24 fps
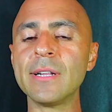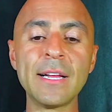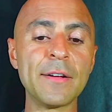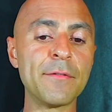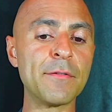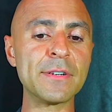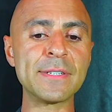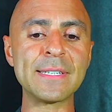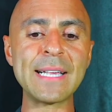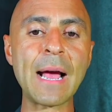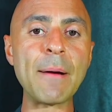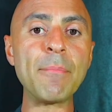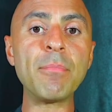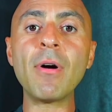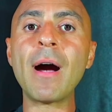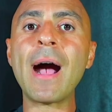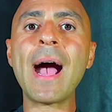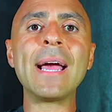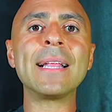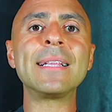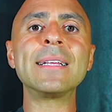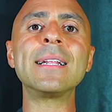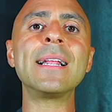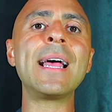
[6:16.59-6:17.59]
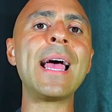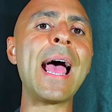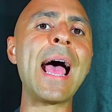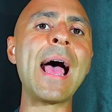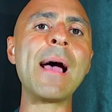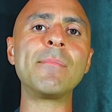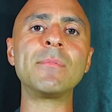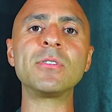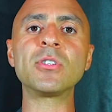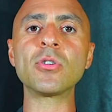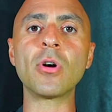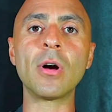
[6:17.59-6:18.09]
Like for example, I did an
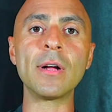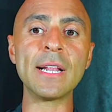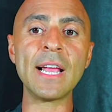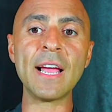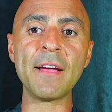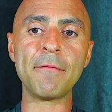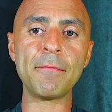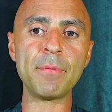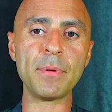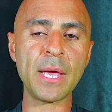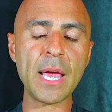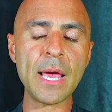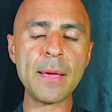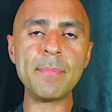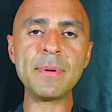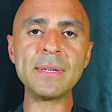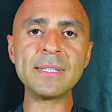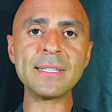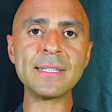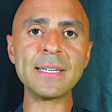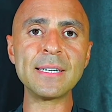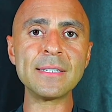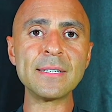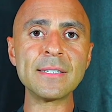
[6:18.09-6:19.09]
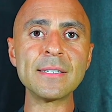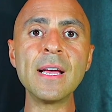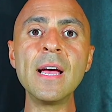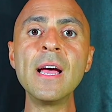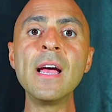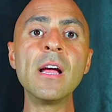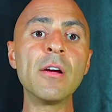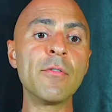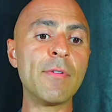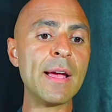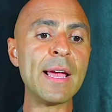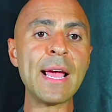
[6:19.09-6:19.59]
Amazon FBA business,
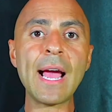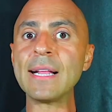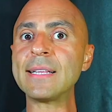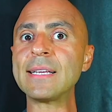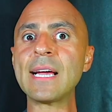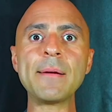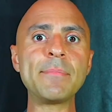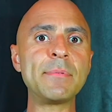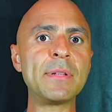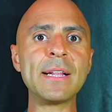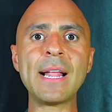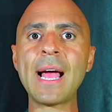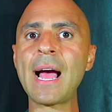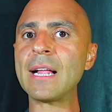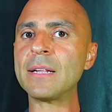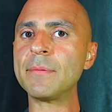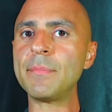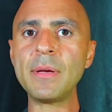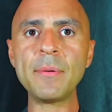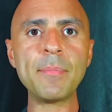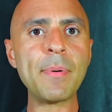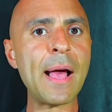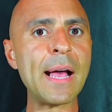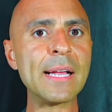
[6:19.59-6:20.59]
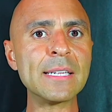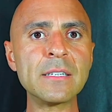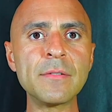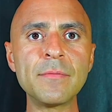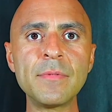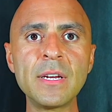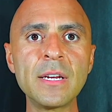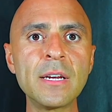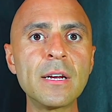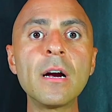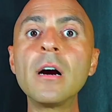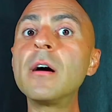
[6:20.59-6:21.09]
right? I typed in how to make passive
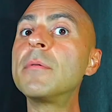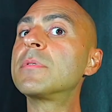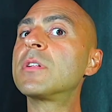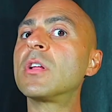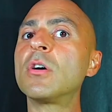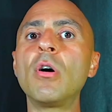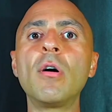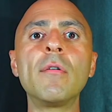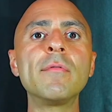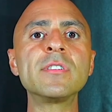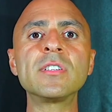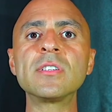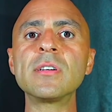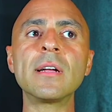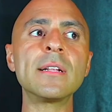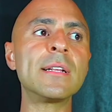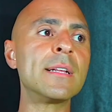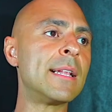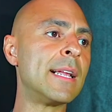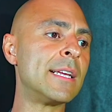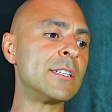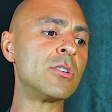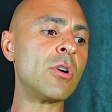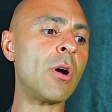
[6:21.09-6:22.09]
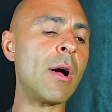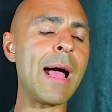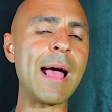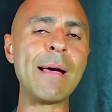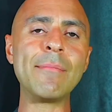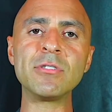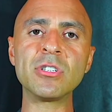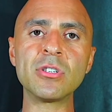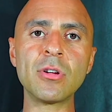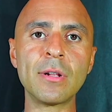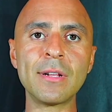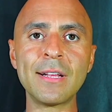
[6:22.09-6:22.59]
income and all of a sudden I saw
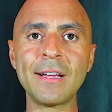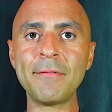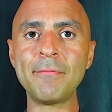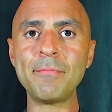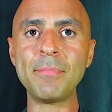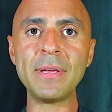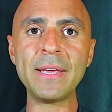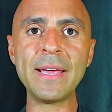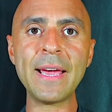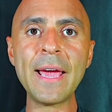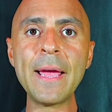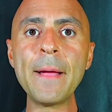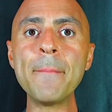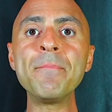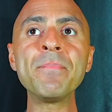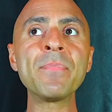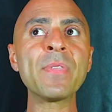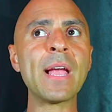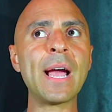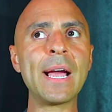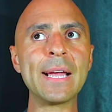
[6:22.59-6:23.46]
Amazon FBA.